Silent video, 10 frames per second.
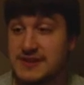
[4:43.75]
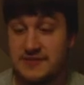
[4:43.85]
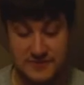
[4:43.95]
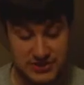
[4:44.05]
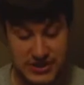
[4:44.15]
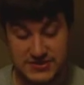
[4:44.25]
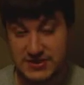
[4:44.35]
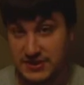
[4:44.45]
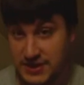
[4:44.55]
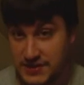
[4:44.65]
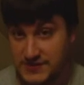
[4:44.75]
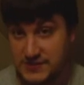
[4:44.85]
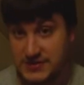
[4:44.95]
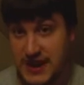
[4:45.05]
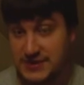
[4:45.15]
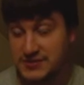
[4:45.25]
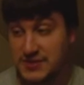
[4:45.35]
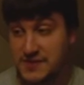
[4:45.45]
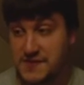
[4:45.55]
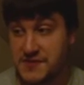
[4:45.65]
And Jason Lives was actually
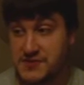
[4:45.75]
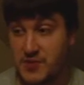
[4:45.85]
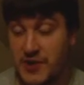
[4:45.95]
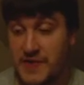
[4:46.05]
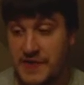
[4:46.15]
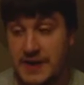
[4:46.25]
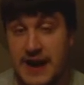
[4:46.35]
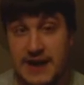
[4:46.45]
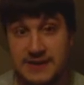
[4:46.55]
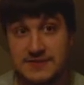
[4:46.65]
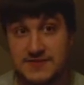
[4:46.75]
the first one that I